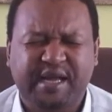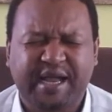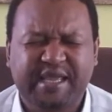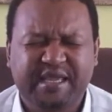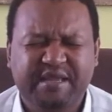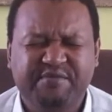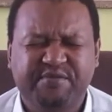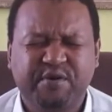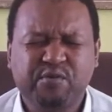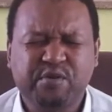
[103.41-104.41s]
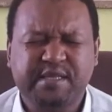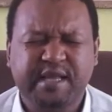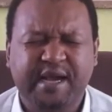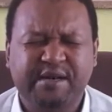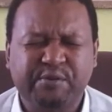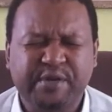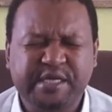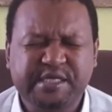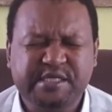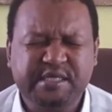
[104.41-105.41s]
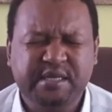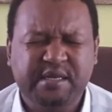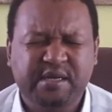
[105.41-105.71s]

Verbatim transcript: I invoke the anointing